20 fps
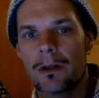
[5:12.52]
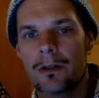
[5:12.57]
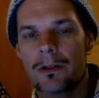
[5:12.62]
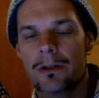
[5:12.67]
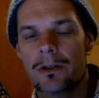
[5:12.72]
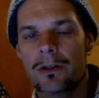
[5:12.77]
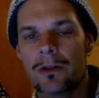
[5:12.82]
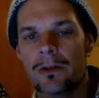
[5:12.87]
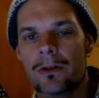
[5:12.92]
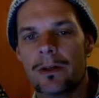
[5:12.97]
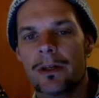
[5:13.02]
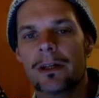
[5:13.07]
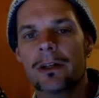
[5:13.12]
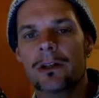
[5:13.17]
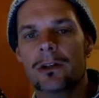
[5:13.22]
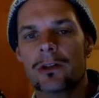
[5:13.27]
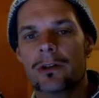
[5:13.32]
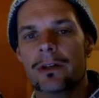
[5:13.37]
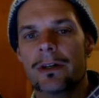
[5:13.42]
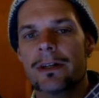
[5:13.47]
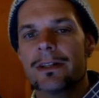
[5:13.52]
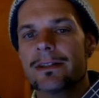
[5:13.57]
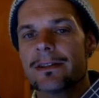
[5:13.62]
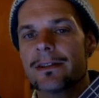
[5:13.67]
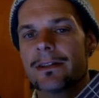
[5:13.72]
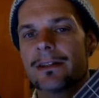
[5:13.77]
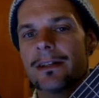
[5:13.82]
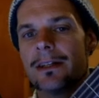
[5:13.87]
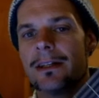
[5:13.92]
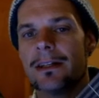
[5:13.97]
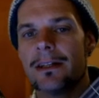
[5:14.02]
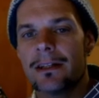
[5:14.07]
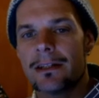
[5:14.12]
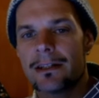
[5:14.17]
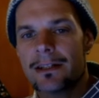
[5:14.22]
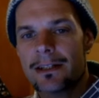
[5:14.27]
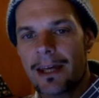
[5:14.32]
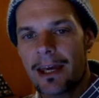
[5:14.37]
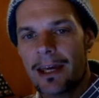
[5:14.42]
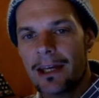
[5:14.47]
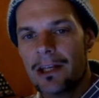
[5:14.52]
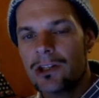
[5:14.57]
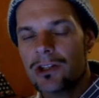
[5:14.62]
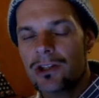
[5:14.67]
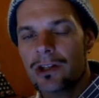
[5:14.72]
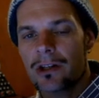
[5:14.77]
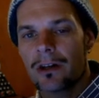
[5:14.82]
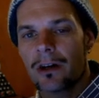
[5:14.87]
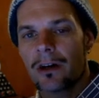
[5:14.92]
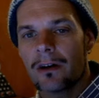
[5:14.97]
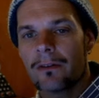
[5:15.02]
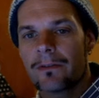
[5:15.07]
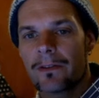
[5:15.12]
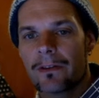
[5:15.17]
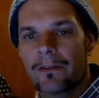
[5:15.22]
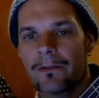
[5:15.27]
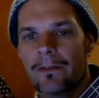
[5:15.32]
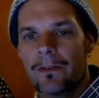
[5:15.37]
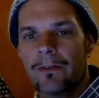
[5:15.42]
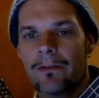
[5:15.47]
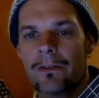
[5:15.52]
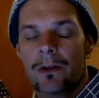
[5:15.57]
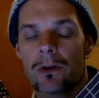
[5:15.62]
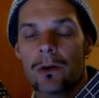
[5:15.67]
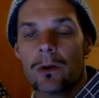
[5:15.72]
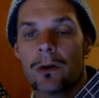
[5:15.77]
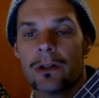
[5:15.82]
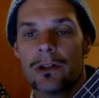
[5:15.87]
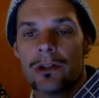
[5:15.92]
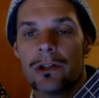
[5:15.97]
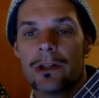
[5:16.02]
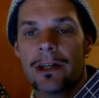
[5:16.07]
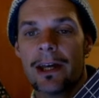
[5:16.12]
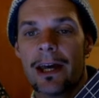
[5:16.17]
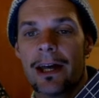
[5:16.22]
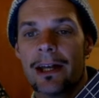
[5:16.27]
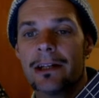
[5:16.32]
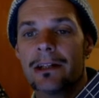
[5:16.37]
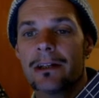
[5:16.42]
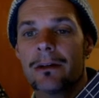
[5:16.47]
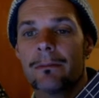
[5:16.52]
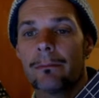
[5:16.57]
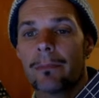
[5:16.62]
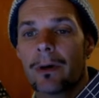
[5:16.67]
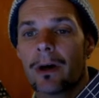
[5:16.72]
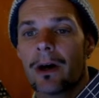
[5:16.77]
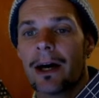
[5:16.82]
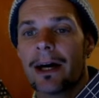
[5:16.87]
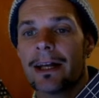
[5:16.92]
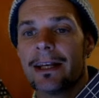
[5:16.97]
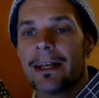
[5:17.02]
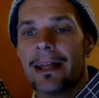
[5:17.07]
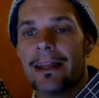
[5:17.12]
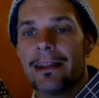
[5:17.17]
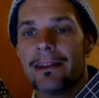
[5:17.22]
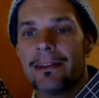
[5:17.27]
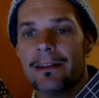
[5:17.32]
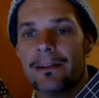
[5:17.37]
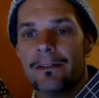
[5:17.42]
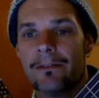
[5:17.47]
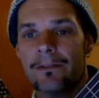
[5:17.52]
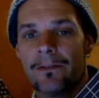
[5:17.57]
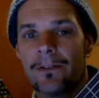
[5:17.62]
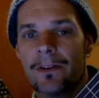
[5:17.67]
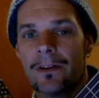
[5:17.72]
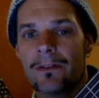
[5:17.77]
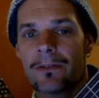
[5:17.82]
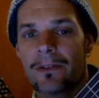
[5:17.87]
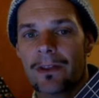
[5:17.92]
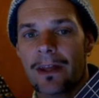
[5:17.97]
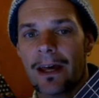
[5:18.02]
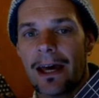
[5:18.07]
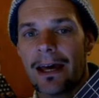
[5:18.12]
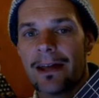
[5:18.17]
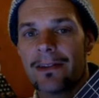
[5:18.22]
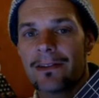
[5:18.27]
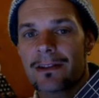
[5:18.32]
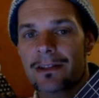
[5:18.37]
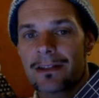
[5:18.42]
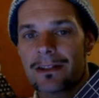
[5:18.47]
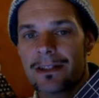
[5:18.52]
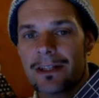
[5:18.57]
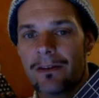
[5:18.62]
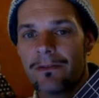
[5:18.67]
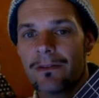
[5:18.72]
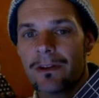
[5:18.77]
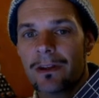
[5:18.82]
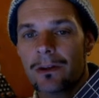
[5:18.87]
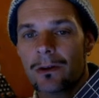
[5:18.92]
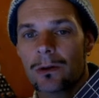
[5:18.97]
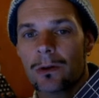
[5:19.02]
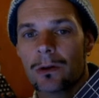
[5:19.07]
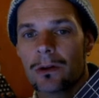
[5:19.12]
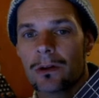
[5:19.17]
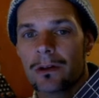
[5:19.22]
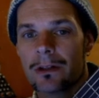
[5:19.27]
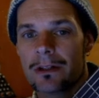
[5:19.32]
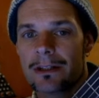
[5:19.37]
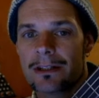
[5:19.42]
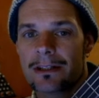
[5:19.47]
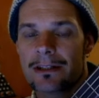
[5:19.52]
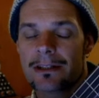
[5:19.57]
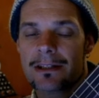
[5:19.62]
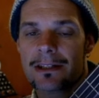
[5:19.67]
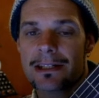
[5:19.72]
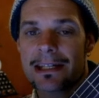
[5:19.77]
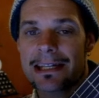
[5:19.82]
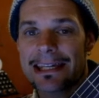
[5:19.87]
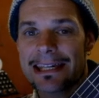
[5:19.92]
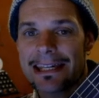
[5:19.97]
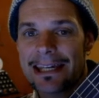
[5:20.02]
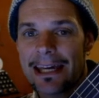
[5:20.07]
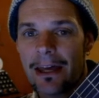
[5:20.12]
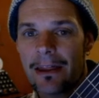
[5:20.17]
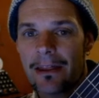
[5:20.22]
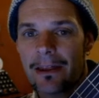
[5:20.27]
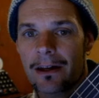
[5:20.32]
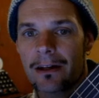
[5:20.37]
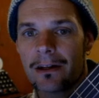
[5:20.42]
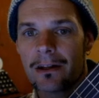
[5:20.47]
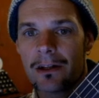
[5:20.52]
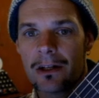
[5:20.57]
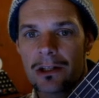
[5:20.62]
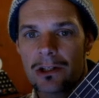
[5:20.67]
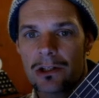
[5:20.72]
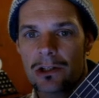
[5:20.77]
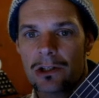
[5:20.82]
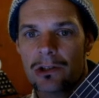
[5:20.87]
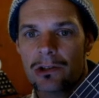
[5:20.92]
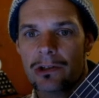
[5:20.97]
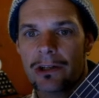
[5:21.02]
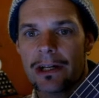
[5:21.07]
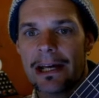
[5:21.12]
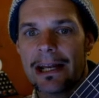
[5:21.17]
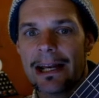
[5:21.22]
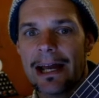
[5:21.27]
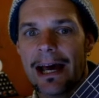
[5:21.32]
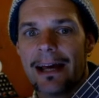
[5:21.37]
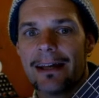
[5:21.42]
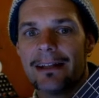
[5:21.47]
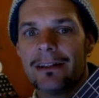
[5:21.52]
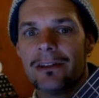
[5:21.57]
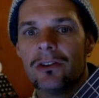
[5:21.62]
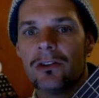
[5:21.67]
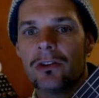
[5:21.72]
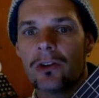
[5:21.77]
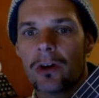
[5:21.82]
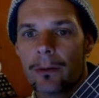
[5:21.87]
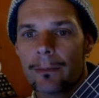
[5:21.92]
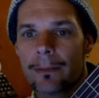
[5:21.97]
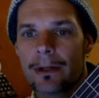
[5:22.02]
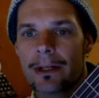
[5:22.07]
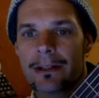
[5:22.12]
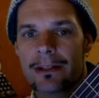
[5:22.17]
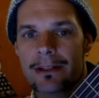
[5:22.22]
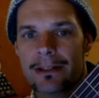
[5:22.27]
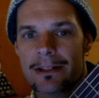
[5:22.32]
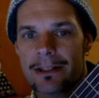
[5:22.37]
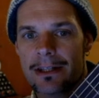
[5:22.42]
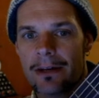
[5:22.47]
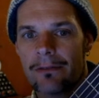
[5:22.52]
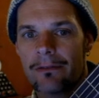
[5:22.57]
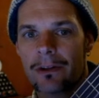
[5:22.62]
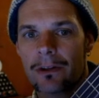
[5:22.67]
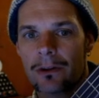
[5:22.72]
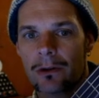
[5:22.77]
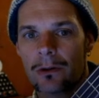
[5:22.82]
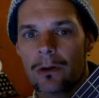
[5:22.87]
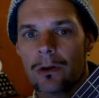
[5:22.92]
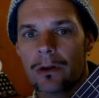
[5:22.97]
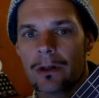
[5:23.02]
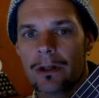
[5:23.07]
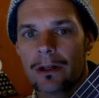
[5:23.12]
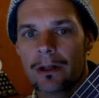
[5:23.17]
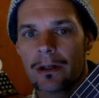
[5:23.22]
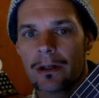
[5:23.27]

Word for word: To increase the tension of the fifth chord, you can combine the fifth and the seventh chords together to create a dominant seventh chord.